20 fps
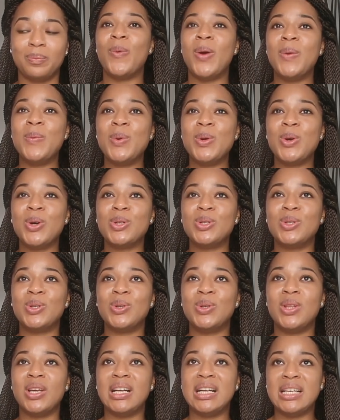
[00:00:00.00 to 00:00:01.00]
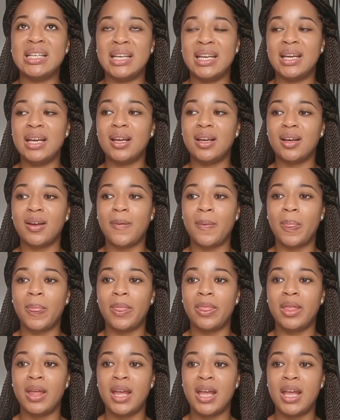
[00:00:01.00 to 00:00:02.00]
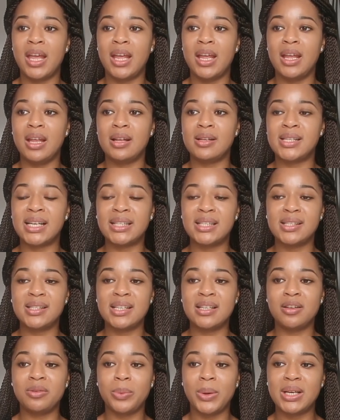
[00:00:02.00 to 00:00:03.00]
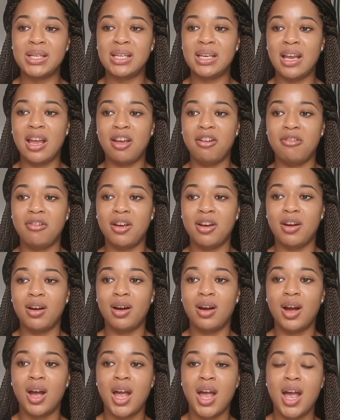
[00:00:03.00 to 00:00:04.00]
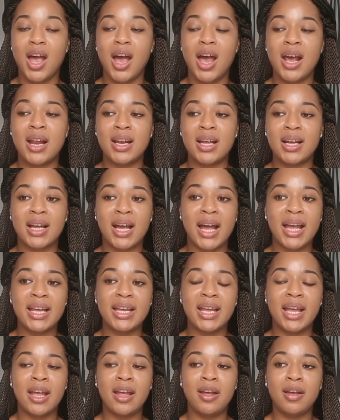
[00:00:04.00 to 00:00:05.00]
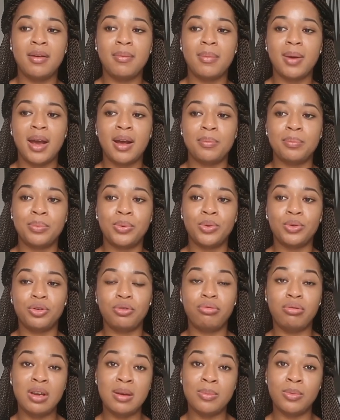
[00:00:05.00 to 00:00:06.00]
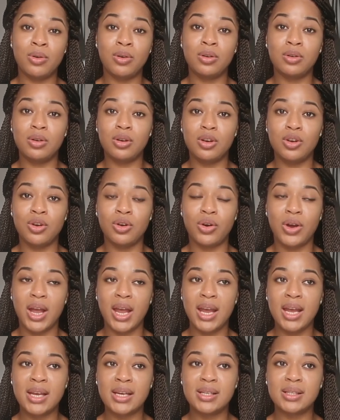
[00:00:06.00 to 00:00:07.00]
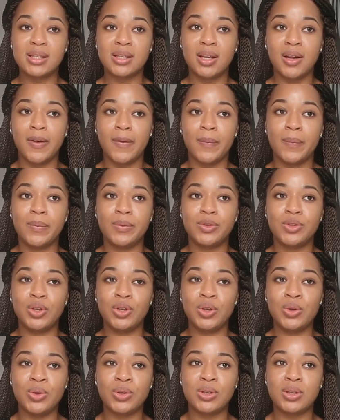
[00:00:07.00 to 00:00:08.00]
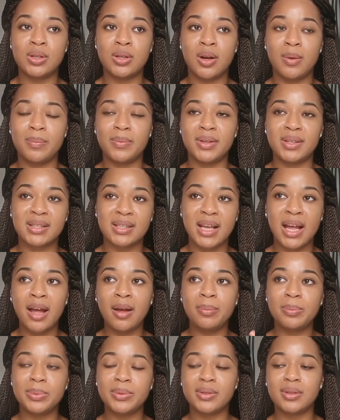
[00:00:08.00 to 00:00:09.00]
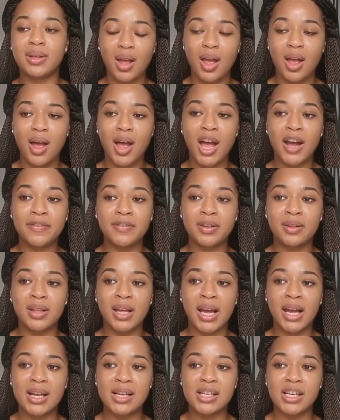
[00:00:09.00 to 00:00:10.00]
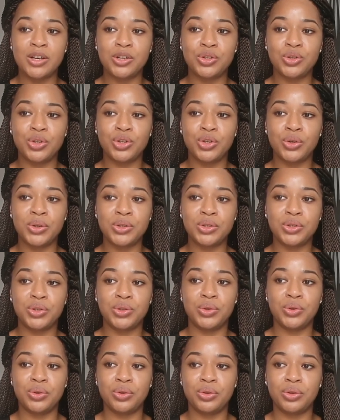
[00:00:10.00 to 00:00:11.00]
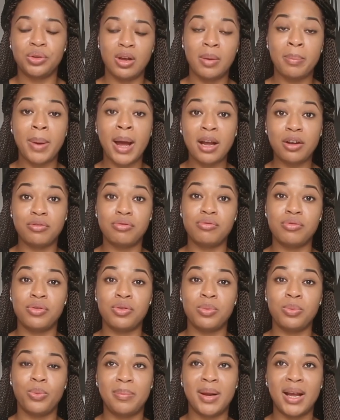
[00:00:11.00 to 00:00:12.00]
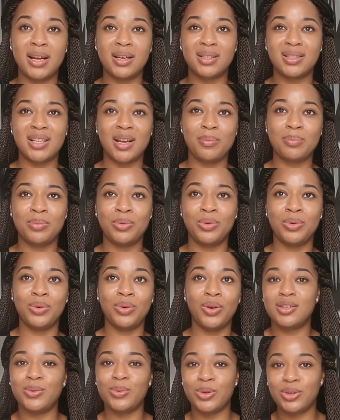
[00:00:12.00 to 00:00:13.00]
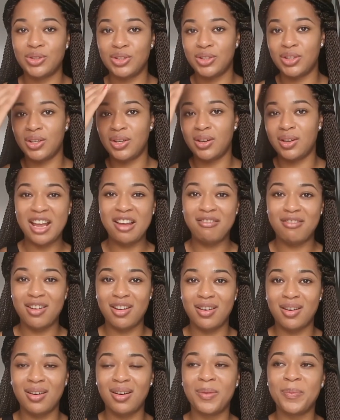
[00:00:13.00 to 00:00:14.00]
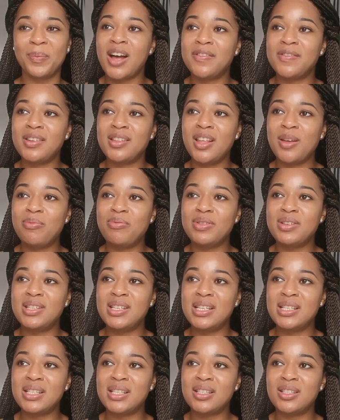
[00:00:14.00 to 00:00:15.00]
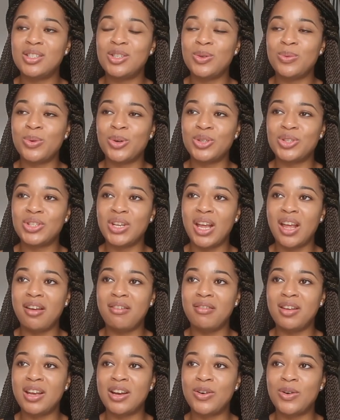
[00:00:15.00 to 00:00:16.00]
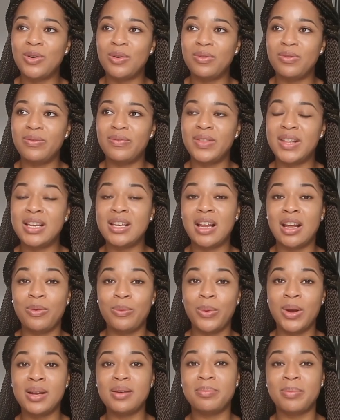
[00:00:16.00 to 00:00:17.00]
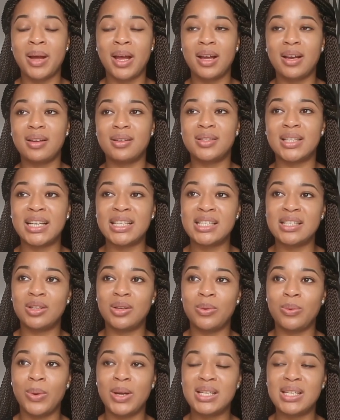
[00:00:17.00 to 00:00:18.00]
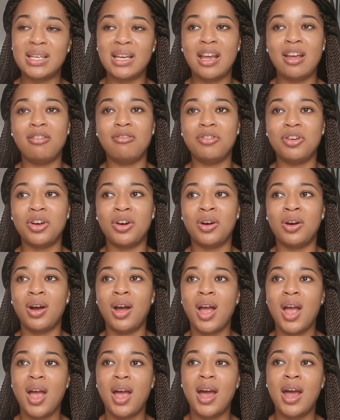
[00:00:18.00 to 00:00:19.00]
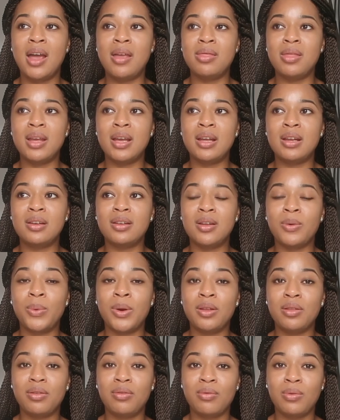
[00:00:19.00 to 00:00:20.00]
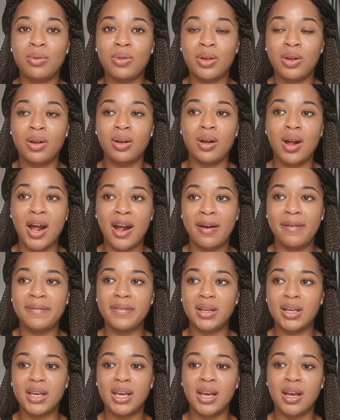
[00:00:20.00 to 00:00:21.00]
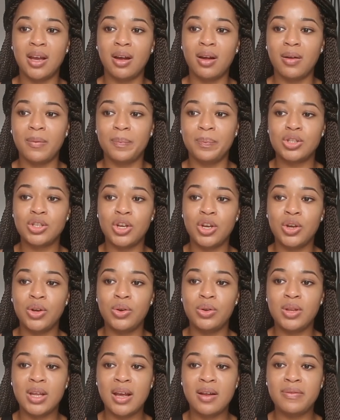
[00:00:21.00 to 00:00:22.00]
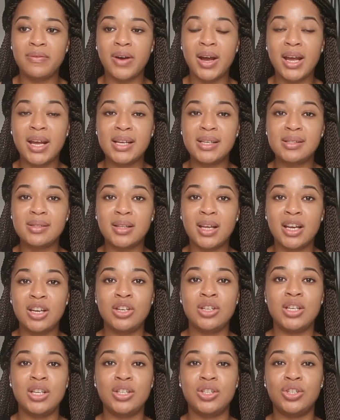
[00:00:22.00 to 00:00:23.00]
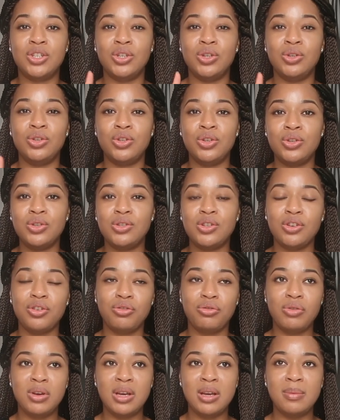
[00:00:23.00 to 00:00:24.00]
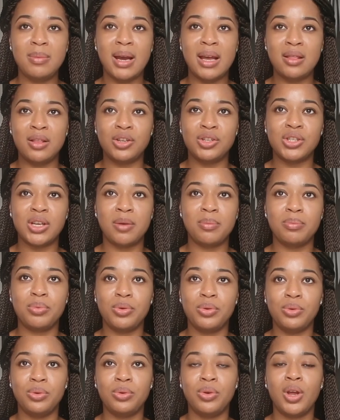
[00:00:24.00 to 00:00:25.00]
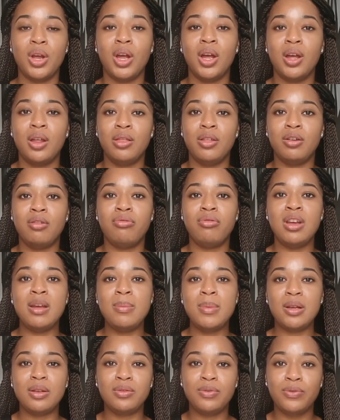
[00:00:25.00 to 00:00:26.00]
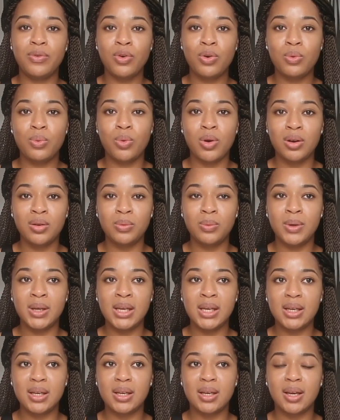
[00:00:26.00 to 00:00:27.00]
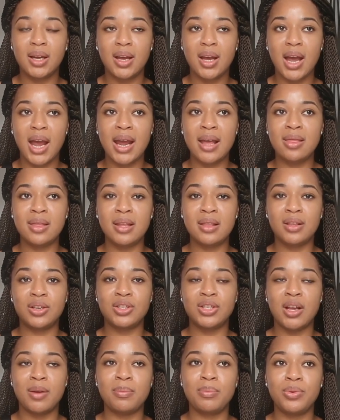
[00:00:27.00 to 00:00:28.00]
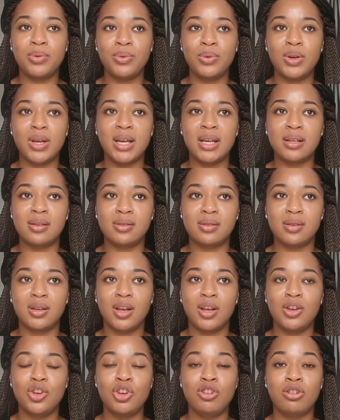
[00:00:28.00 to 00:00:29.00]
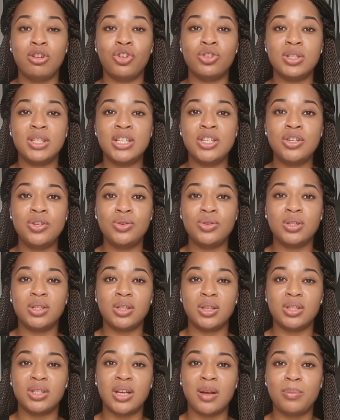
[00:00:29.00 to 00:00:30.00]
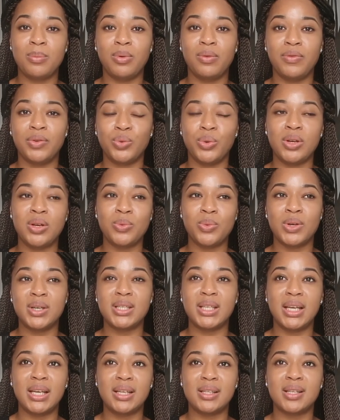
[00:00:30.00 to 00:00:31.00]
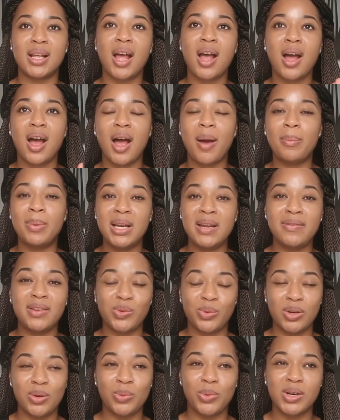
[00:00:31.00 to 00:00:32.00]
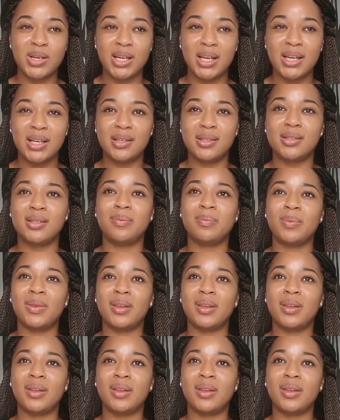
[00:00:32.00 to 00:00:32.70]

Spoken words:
When we got to the clinic, they sat us in the waiting area, and a guy came and put cream on your head to loosen up the scabs. After that, they took you into a back room, applied the shampoo to wash the area. After they proceeded to wash the area off, then I went back, sat in the waiting area, and then they went through the aftercare. So they advised that you need to use the cream and the shampoo. The cream is for 1 week, and then the shampoo is, you continue using the shampoo for 21 days. I believe it's 21 days.